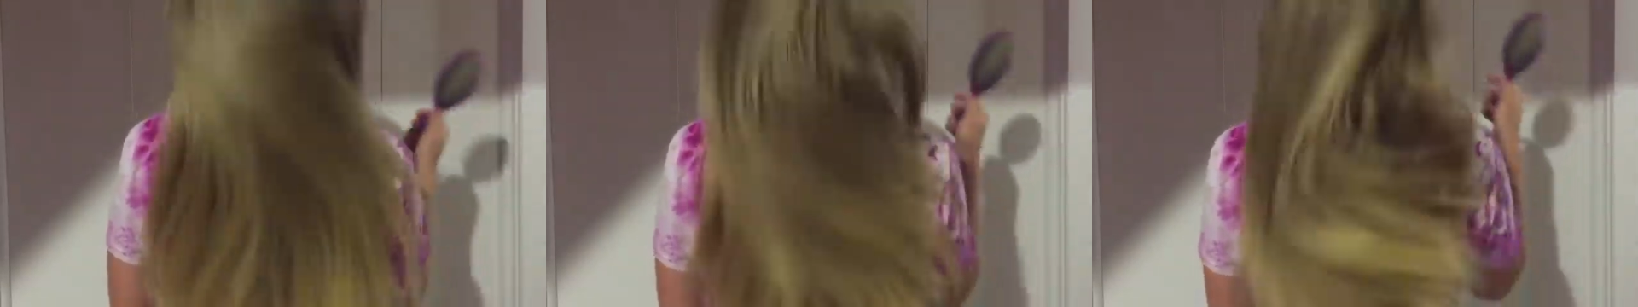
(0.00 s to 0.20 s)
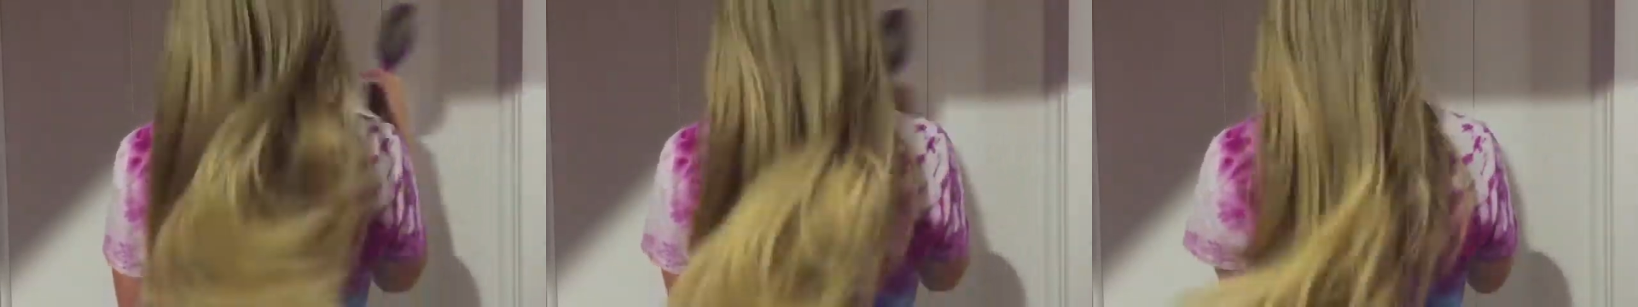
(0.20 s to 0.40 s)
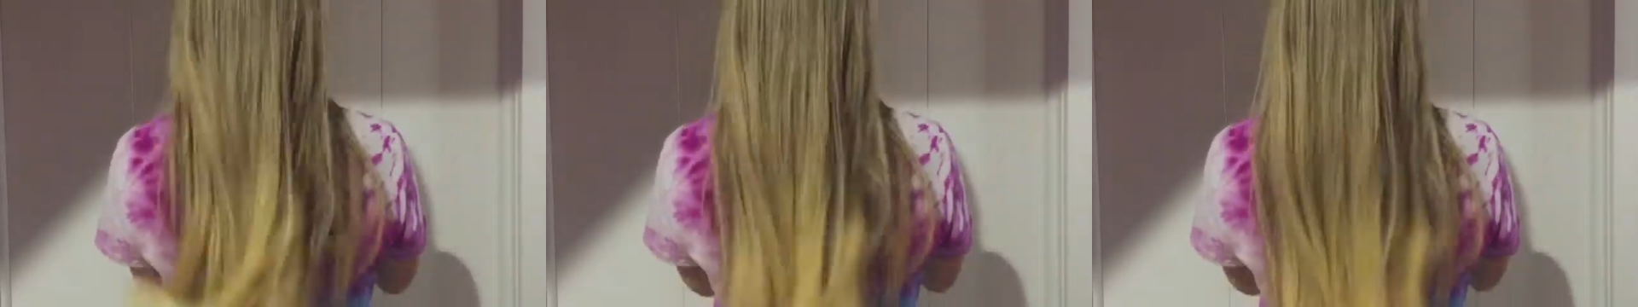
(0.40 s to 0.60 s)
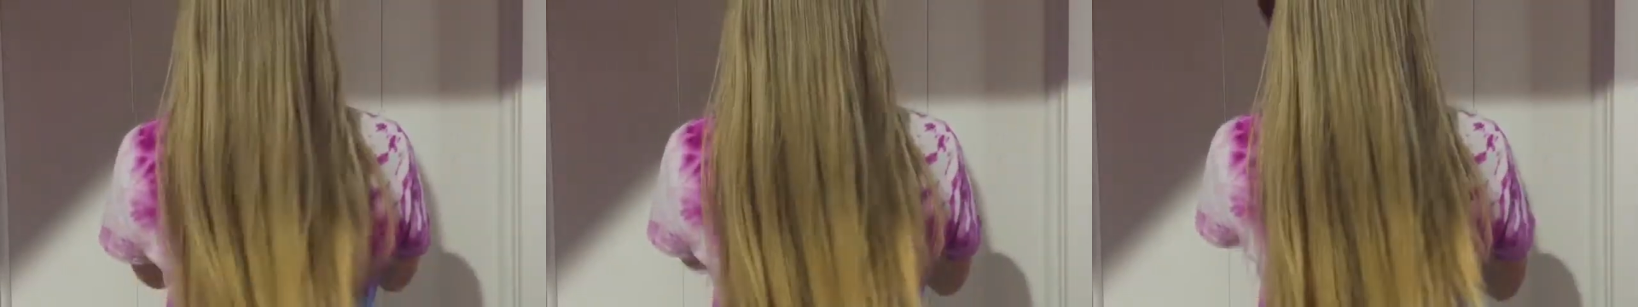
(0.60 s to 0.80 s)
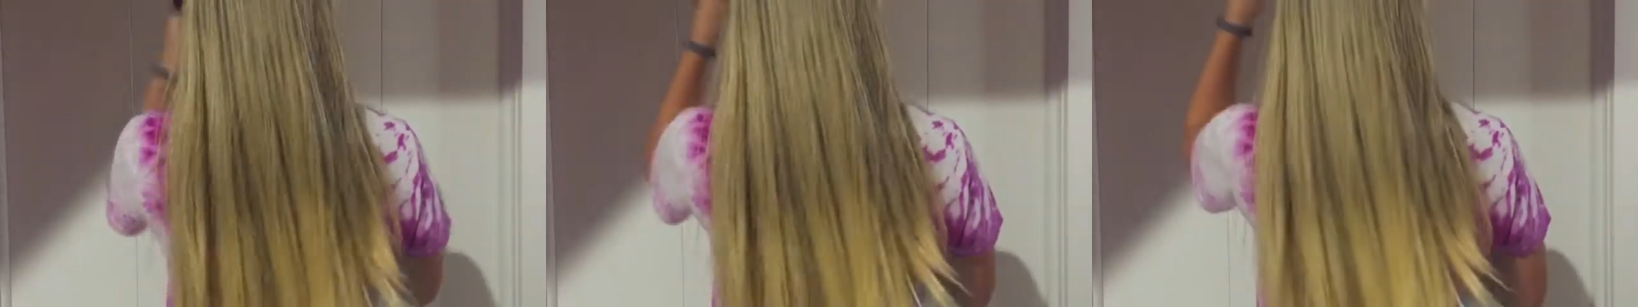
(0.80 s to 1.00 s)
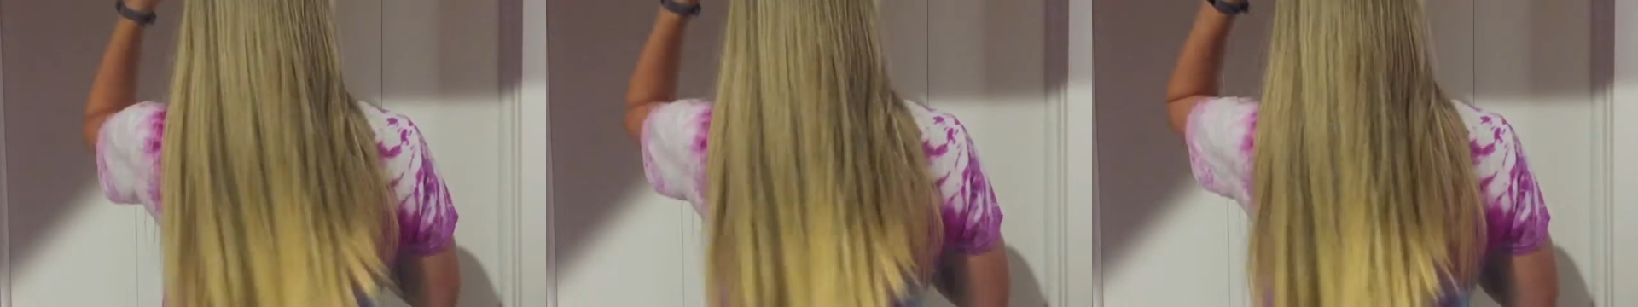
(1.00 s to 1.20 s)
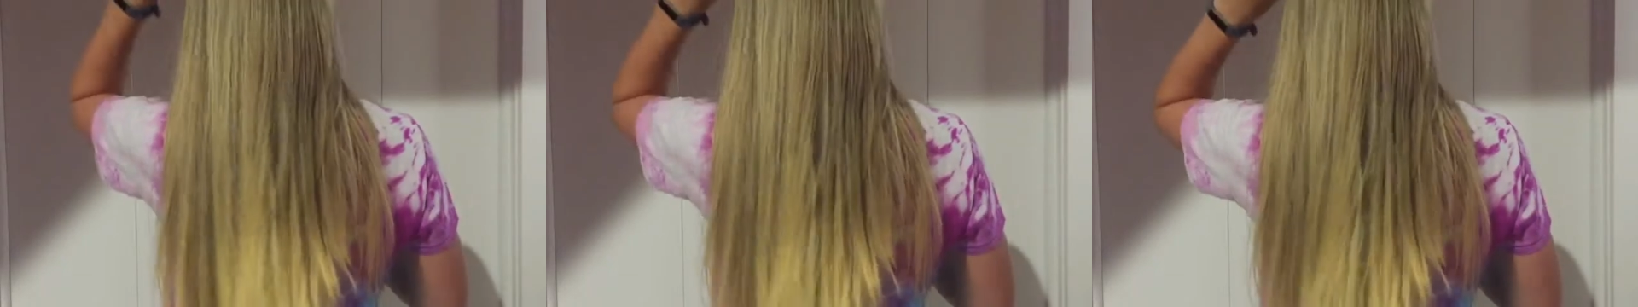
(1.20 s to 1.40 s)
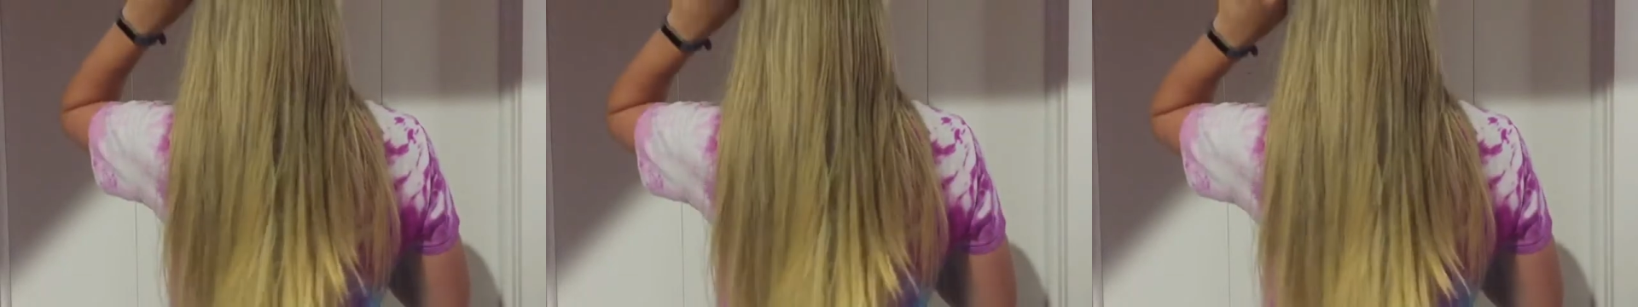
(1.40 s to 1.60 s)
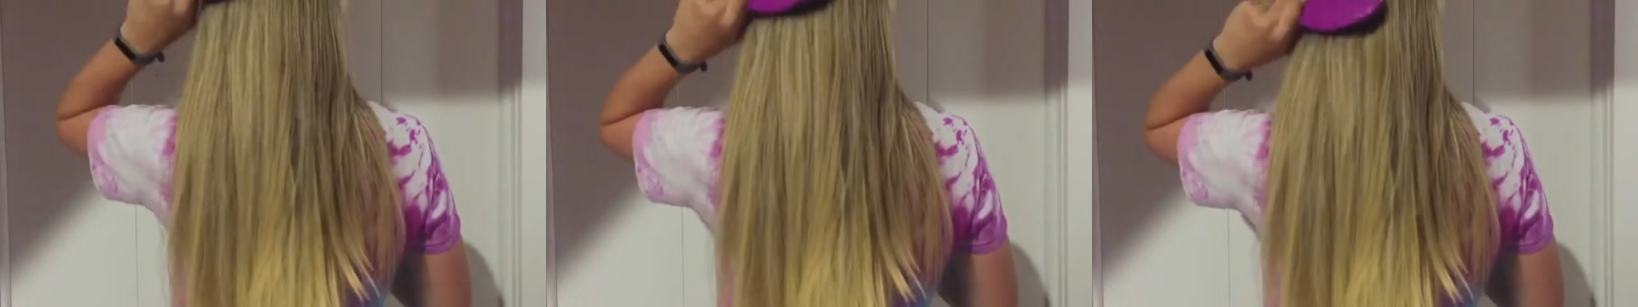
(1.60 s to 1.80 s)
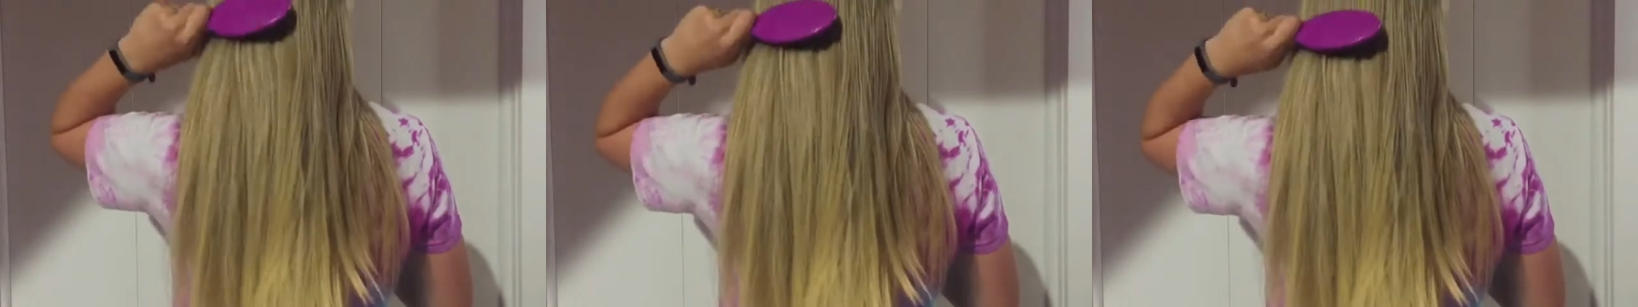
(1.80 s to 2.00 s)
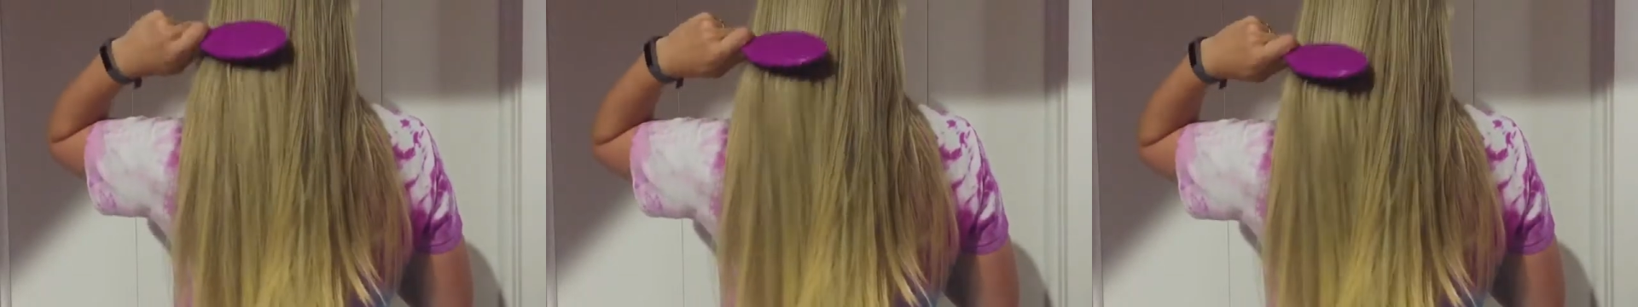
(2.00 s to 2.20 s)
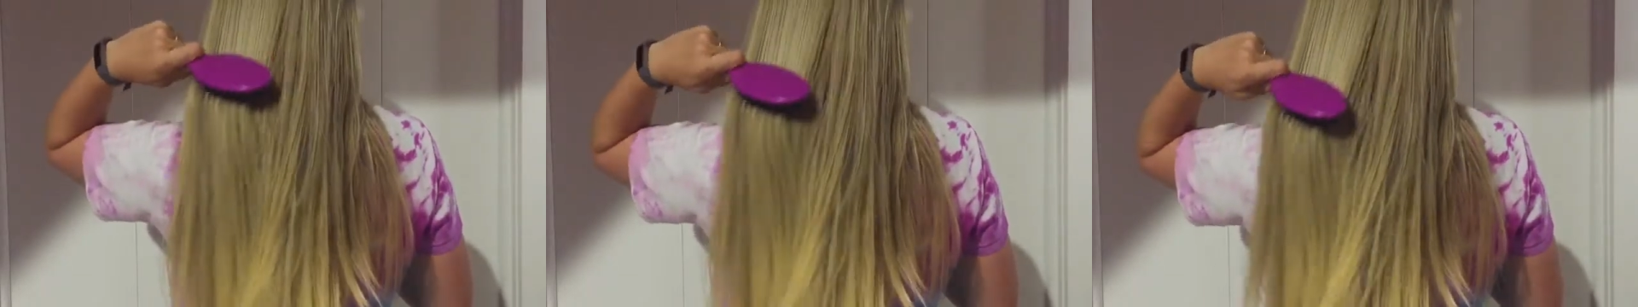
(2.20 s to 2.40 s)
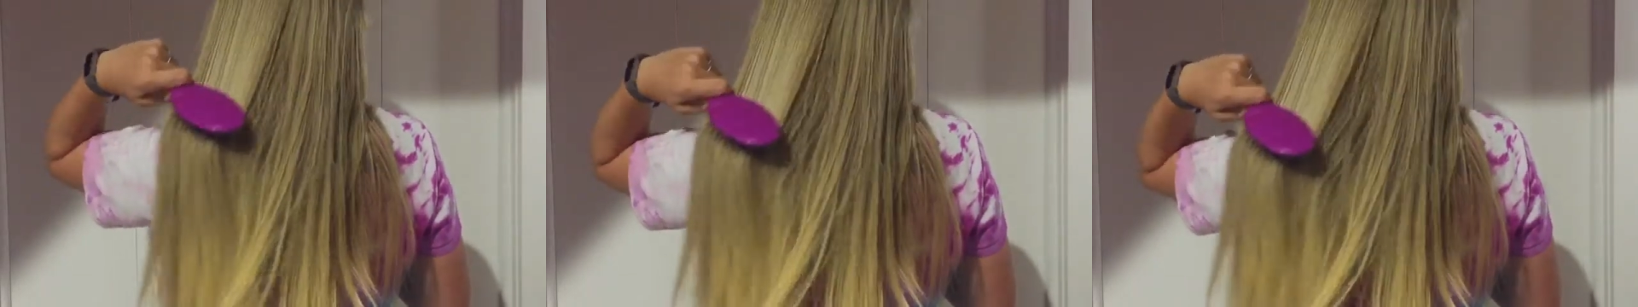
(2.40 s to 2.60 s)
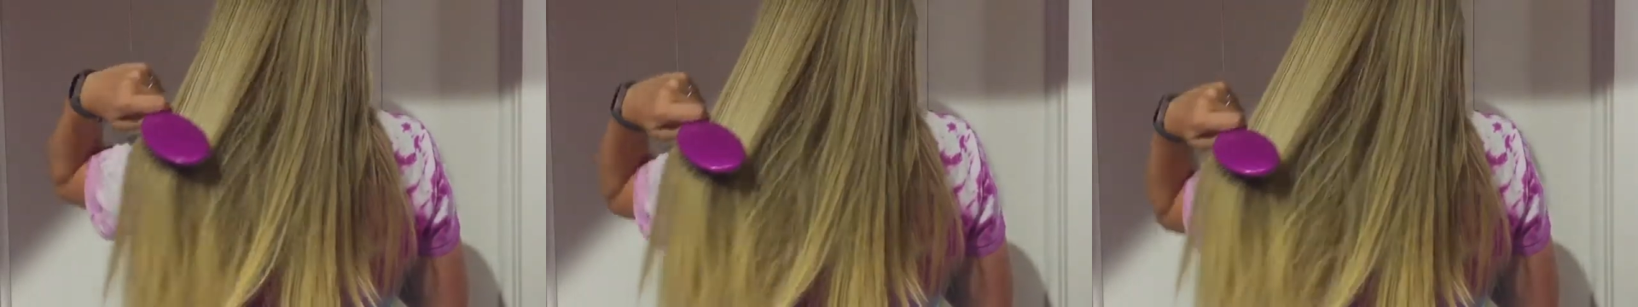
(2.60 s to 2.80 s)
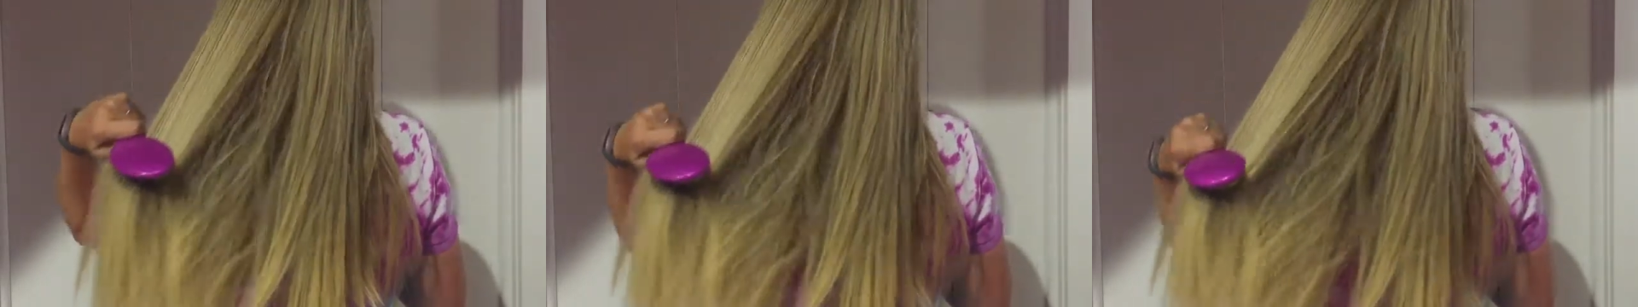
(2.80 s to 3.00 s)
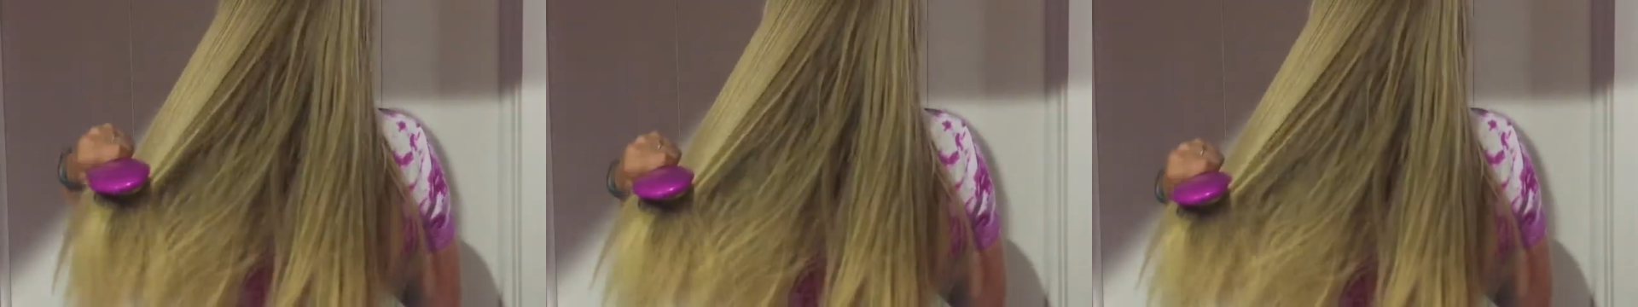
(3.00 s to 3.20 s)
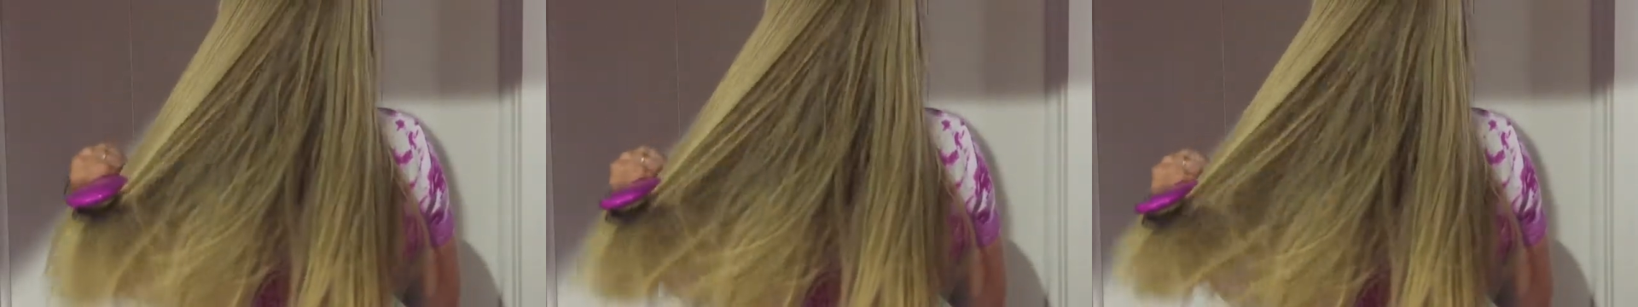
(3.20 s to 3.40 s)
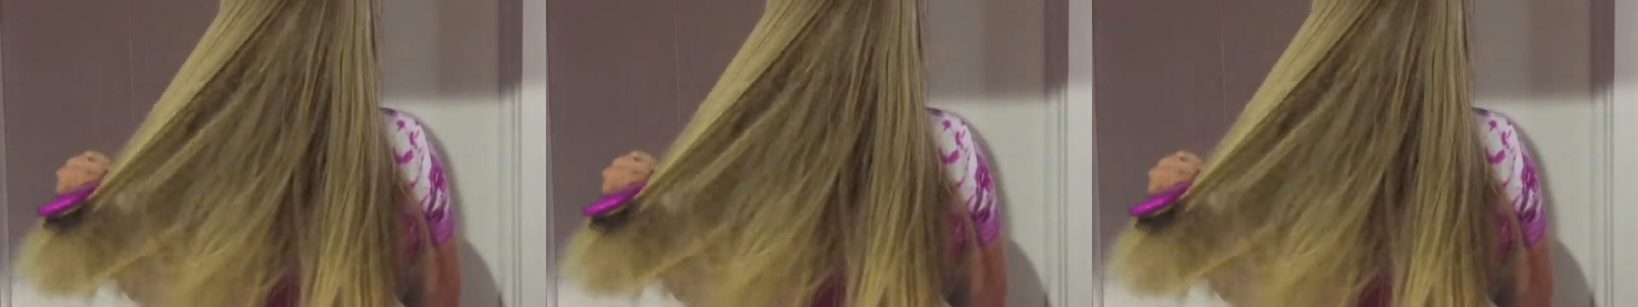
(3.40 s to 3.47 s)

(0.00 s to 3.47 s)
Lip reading: No face is visible, so there are no lips to read.